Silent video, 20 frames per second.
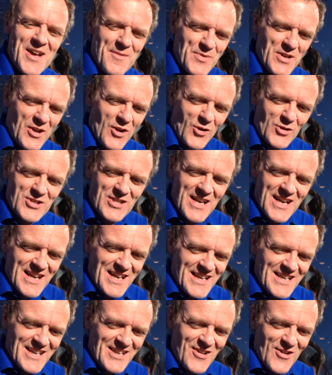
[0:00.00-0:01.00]
because
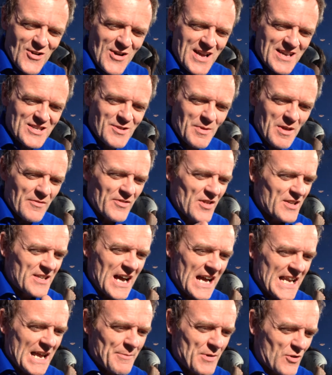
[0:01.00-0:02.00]
you know it's the
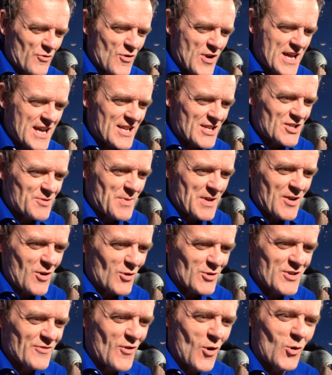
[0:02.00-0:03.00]
dynamic range
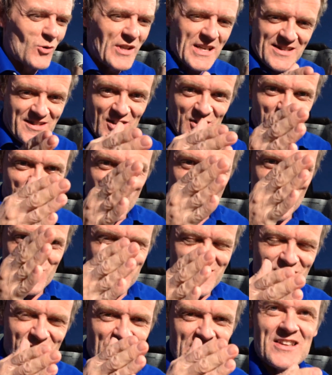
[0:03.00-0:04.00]
because of all the
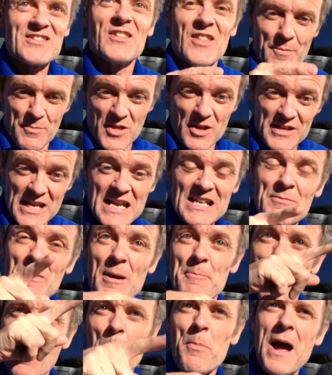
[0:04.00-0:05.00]
grooves and things, and the needle
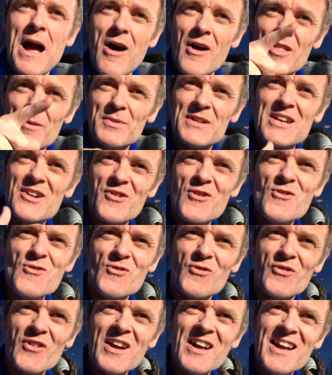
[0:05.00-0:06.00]
might pop out of the bloody
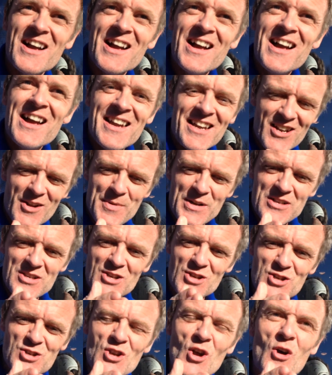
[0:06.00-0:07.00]
groove. You know, because
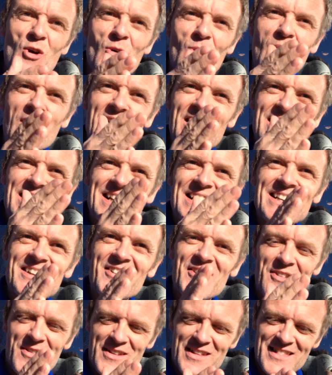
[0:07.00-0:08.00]
it's so, you
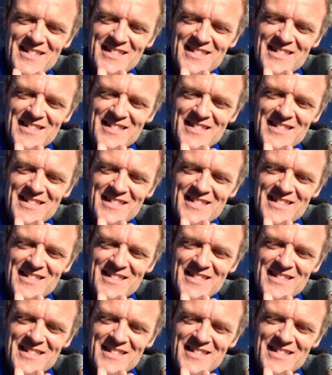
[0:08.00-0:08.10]
know, the